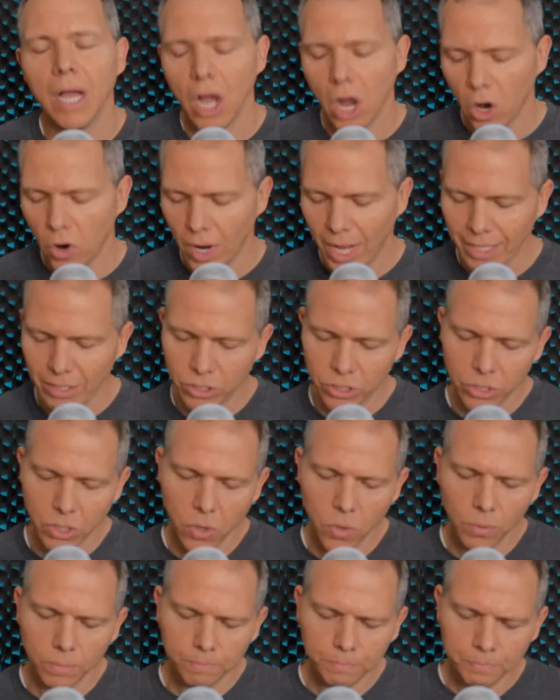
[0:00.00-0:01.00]
All right,
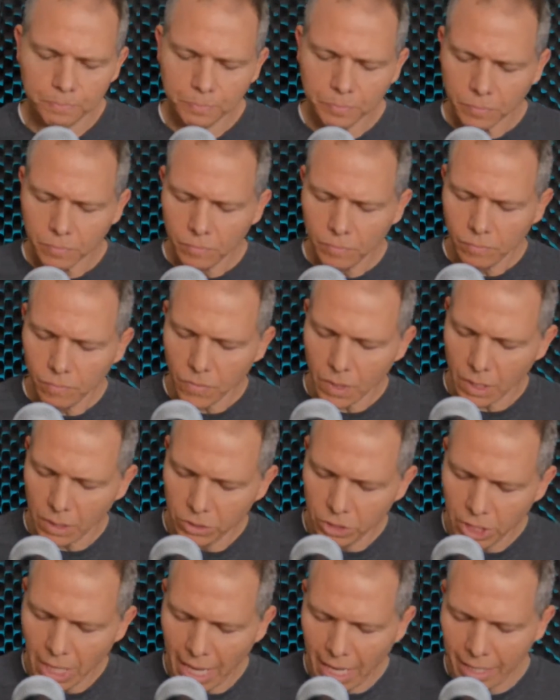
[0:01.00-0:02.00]
so
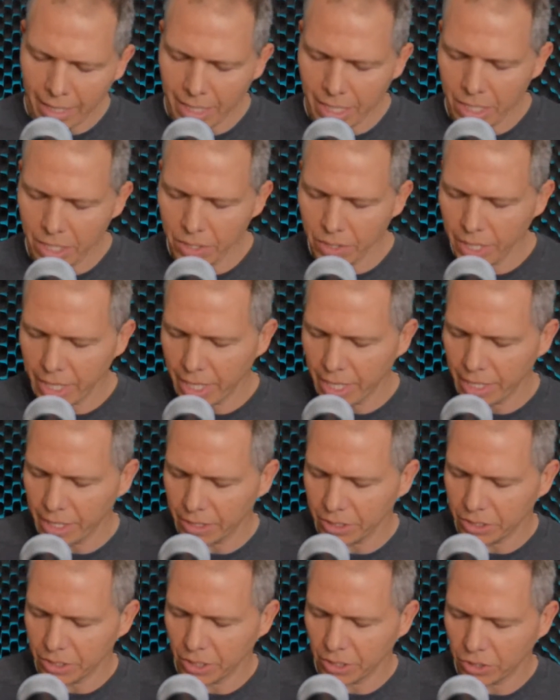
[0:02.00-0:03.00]
John here
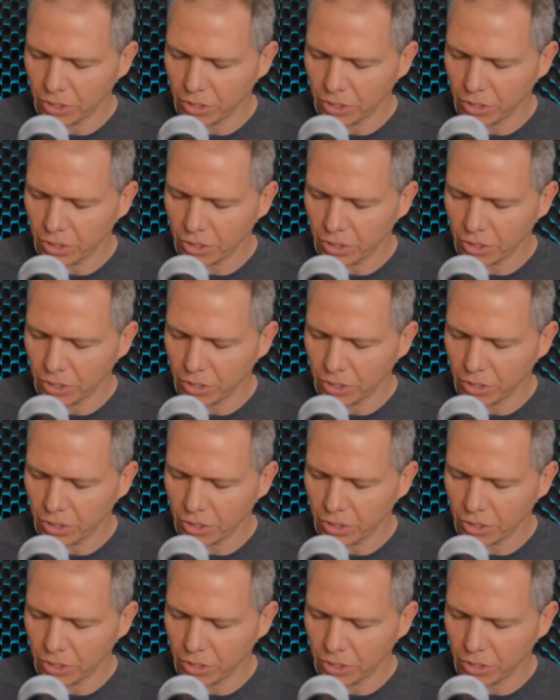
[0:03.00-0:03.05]
is